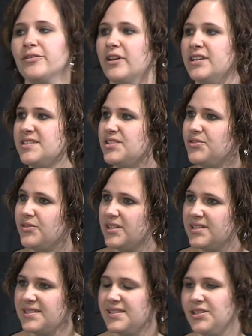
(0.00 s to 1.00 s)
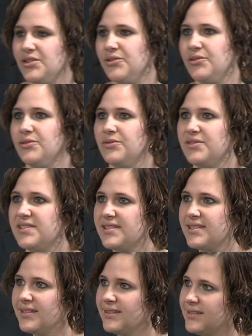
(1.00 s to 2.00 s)
grade students use,
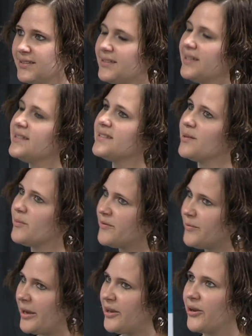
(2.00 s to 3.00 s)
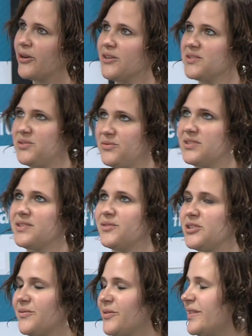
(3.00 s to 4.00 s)
and some of my younger students for
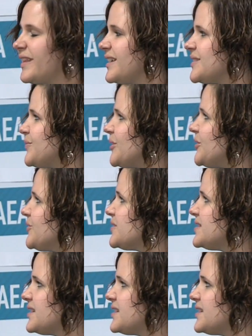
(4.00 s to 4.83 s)
different things, we use